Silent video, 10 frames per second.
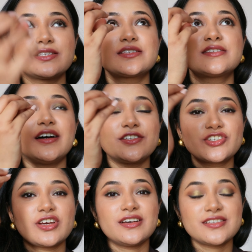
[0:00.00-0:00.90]

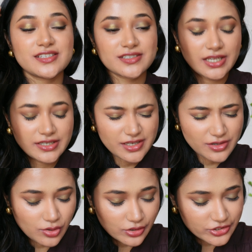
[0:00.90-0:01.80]
Such a stunning,
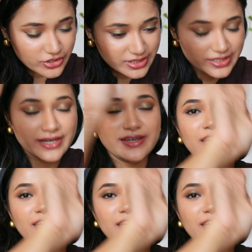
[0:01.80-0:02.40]
gorgeous red.